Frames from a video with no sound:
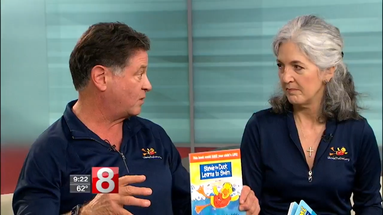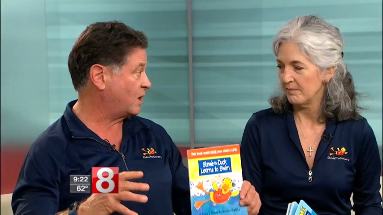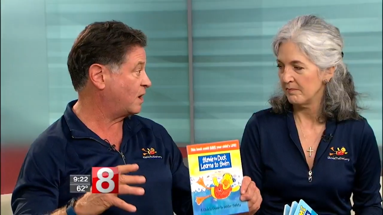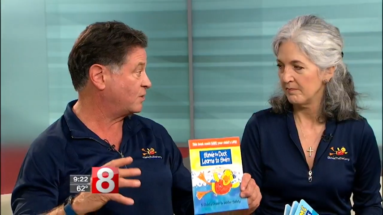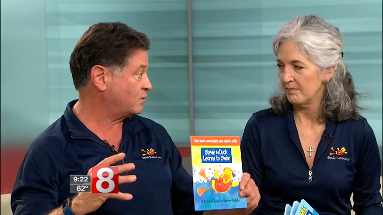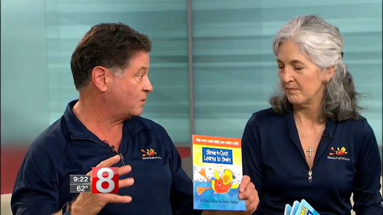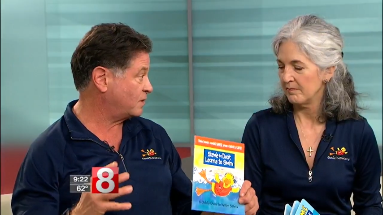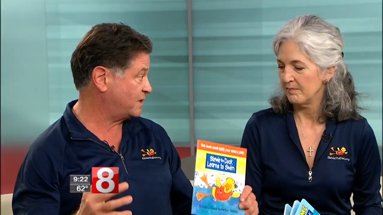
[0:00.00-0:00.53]

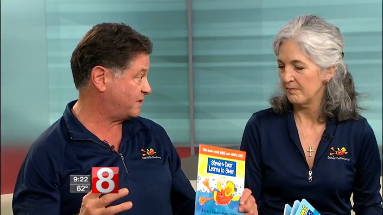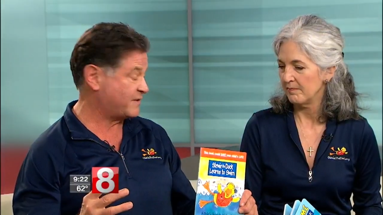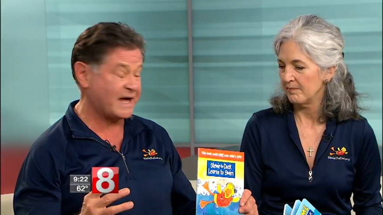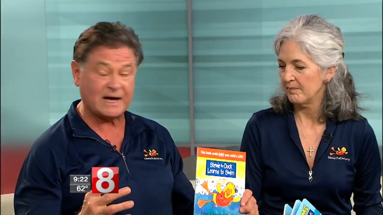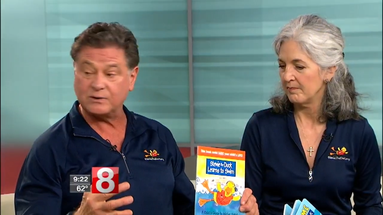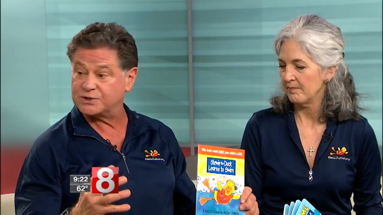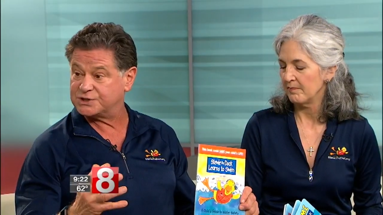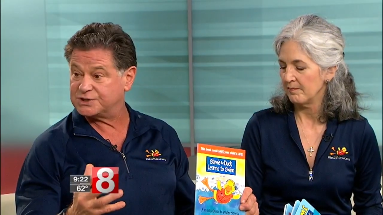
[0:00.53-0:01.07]
Speaker 1: hundred
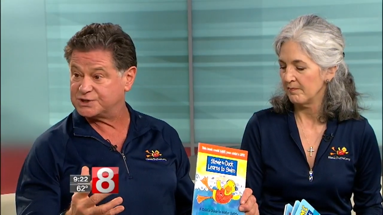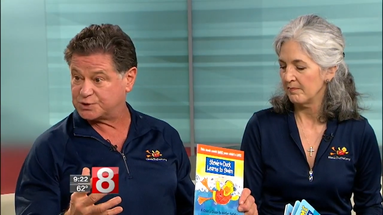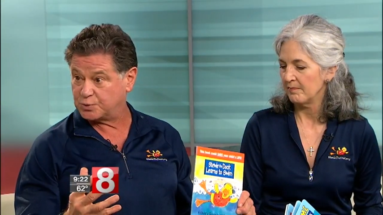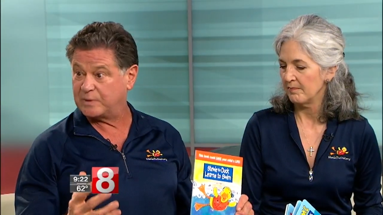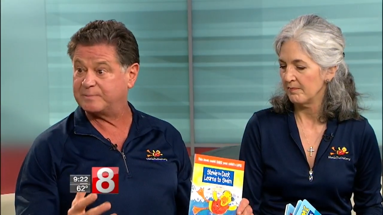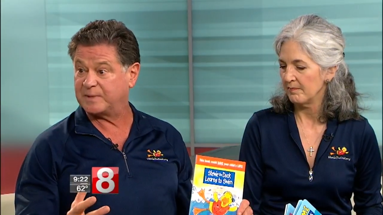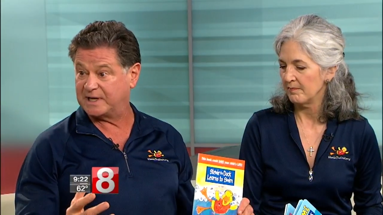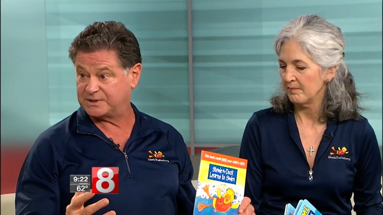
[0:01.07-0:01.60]
thousand
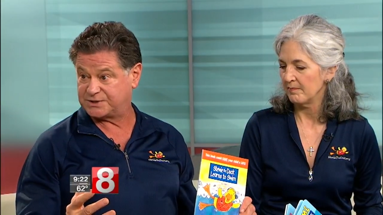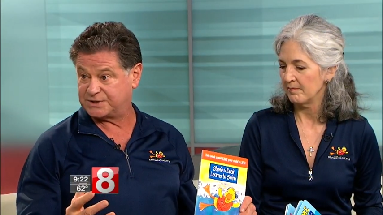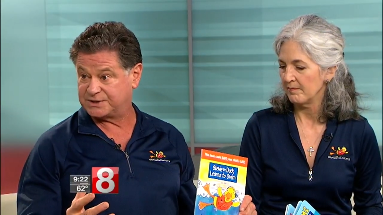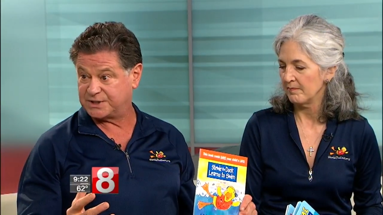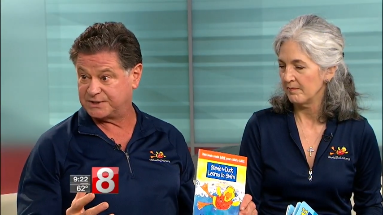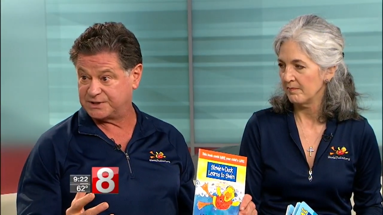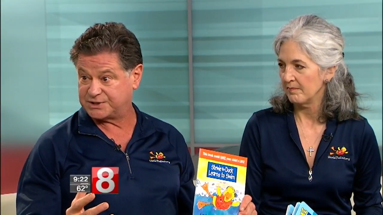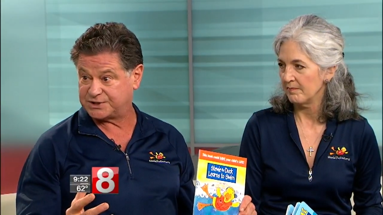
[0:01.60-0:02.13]
swim lessons
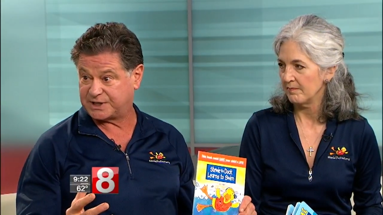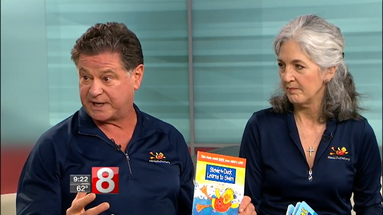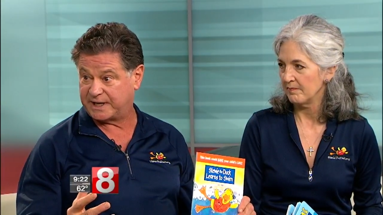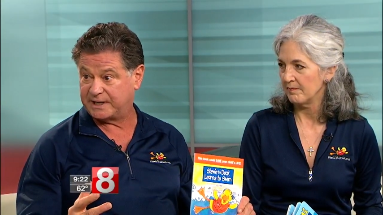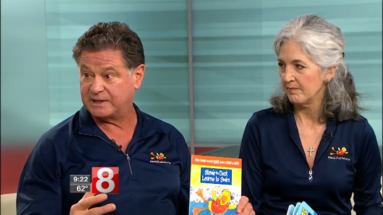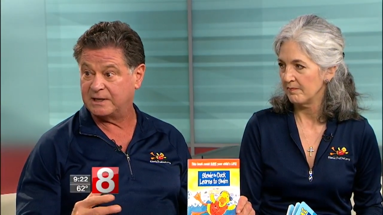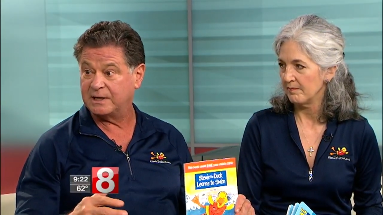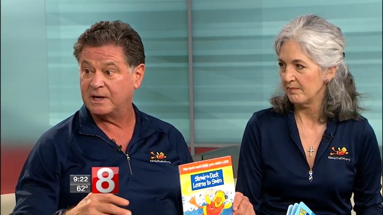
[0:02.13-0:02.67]
in the
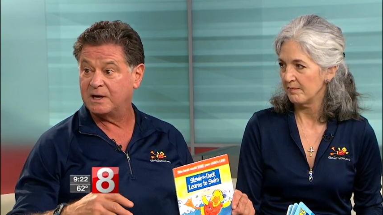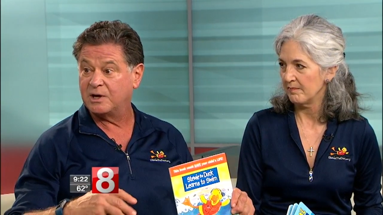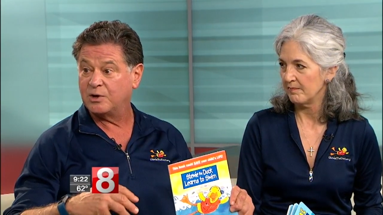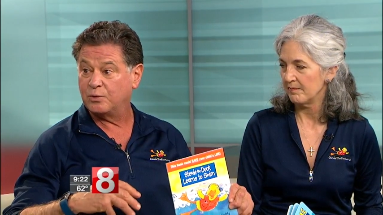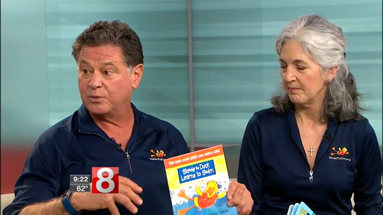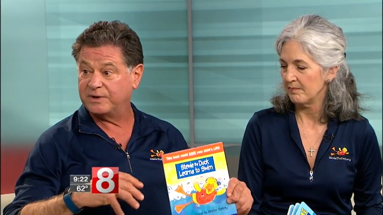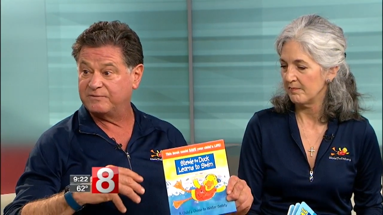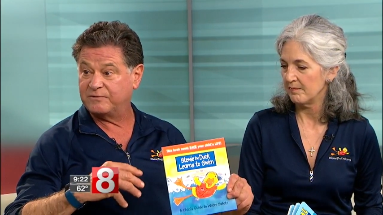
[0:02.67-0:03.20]
state.
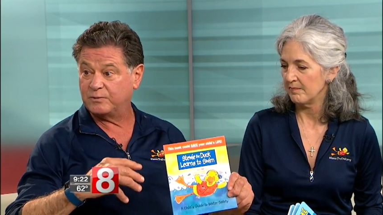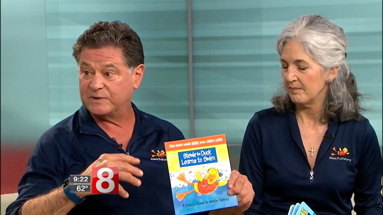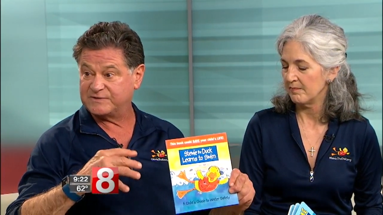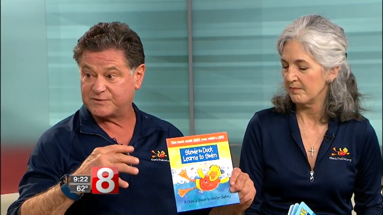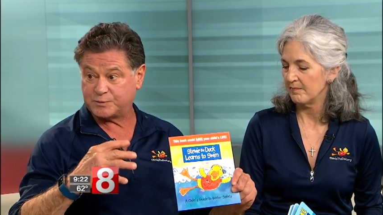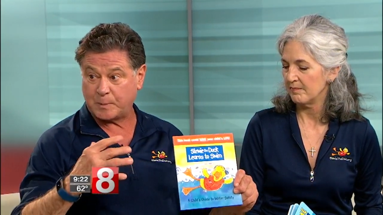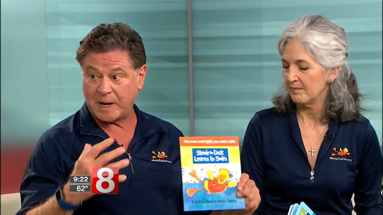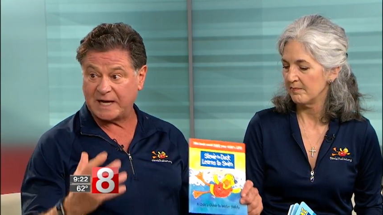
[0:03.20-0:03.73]
We've we've
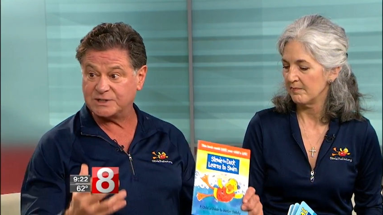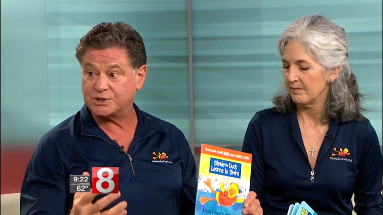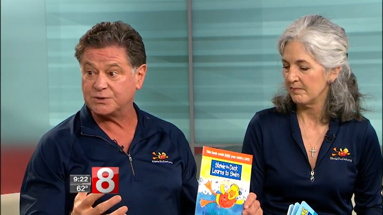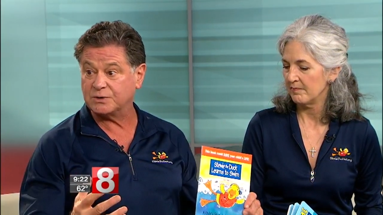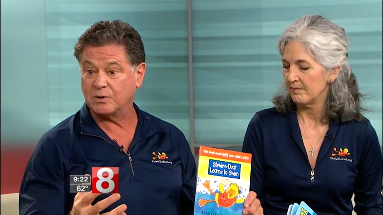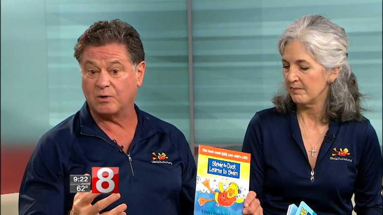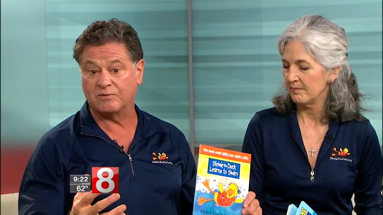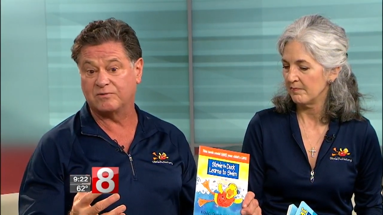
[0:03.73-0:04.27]
Amazing.
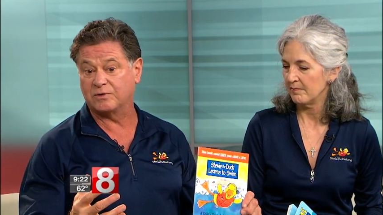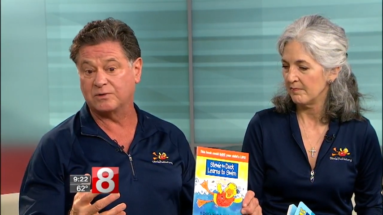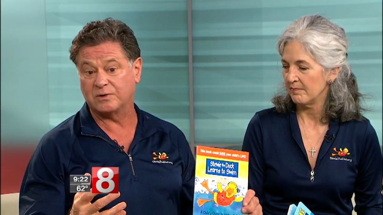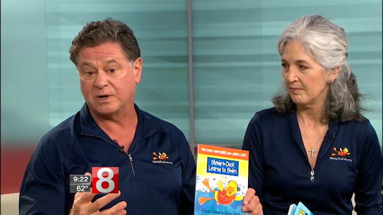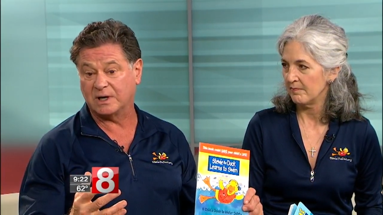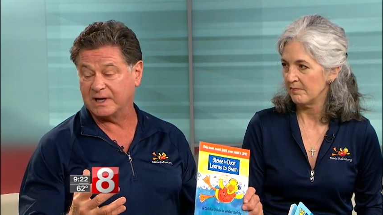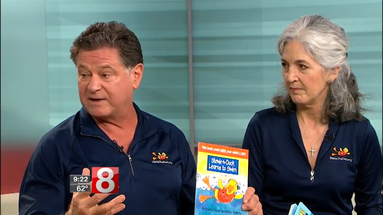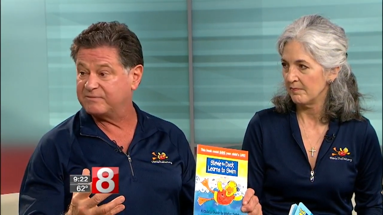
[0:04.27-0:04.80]
sponsored over
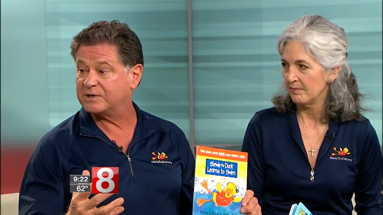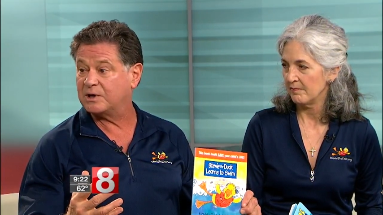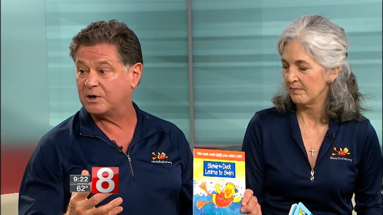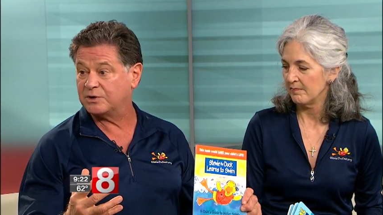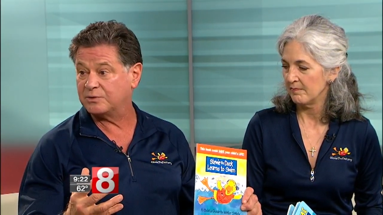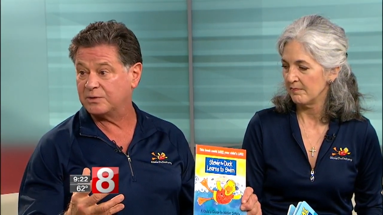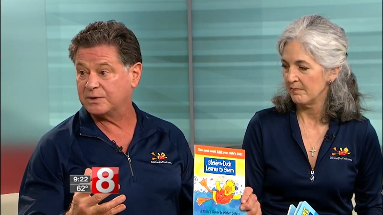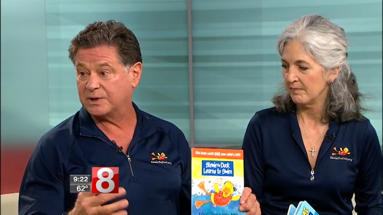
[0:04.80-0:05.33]
eleven
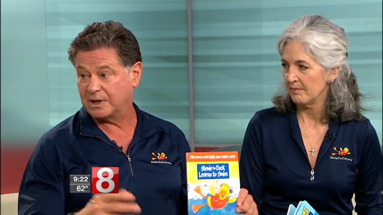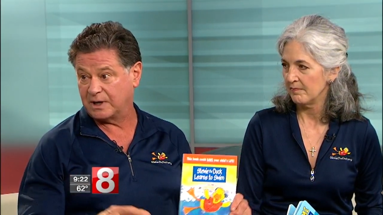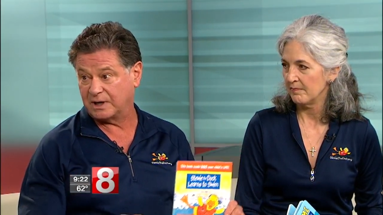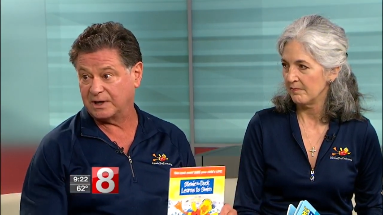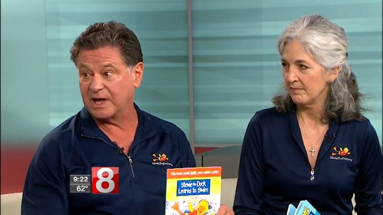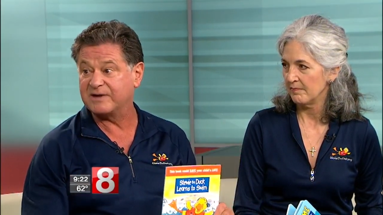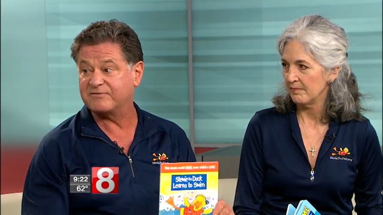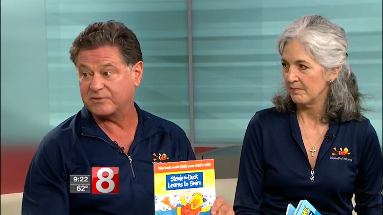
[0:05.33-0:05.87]
hundred uh,
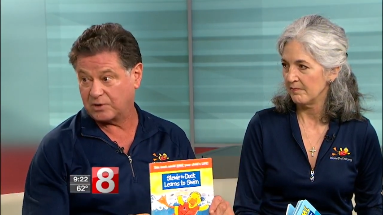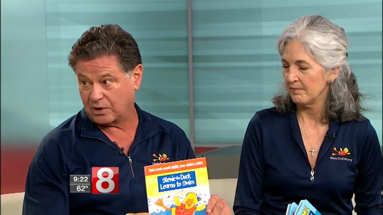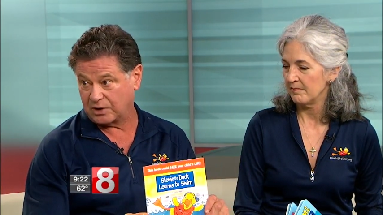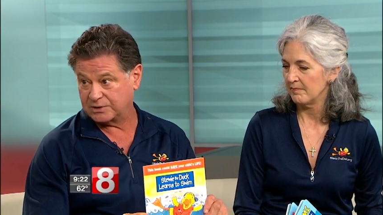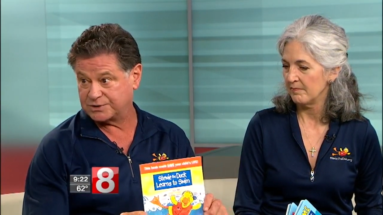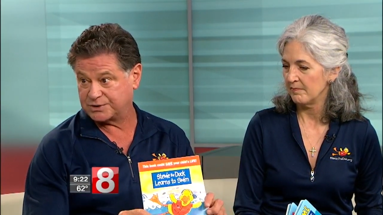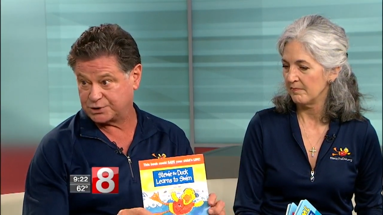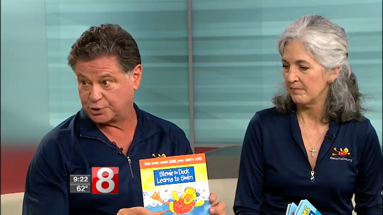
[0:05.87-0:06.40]

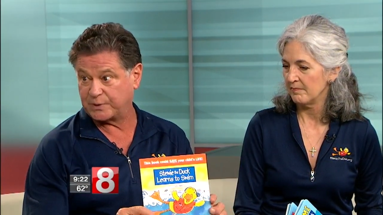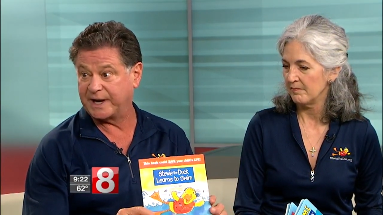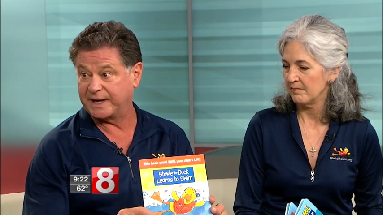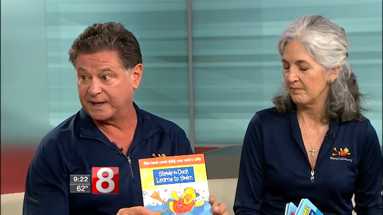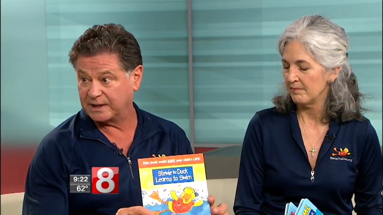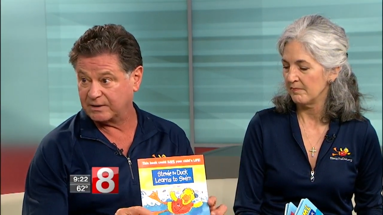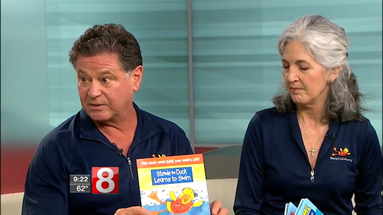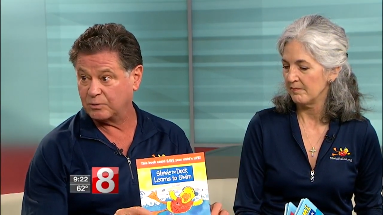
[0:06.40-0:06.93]
lifeguard
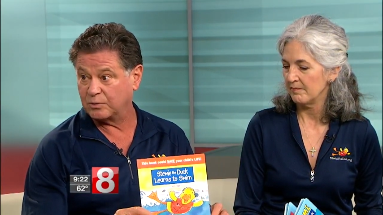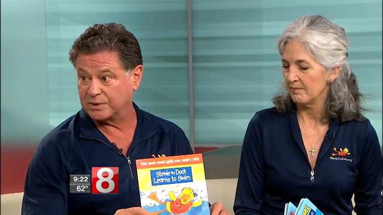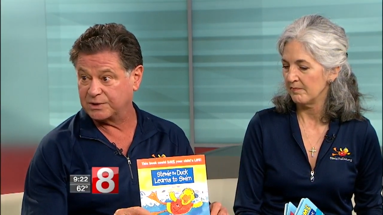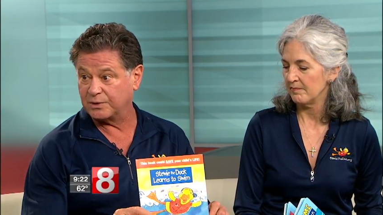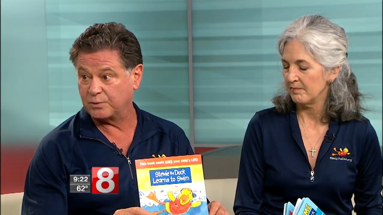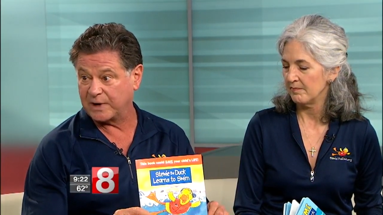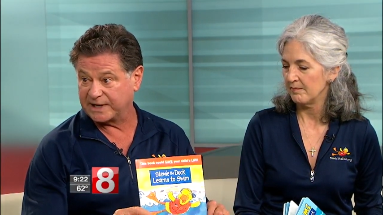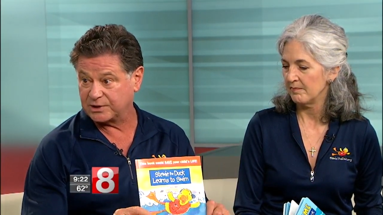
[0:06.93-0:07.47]
training with
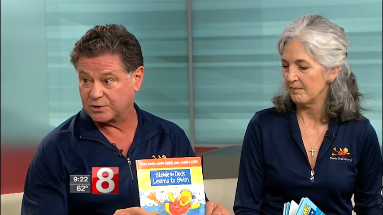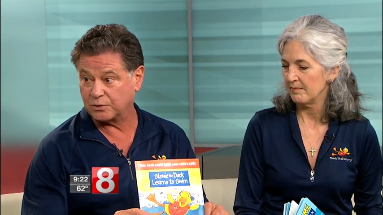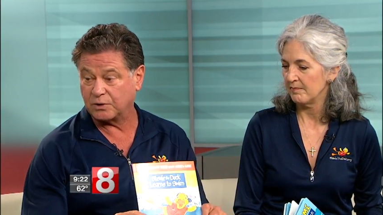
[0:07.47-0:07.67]
Wonderful. Red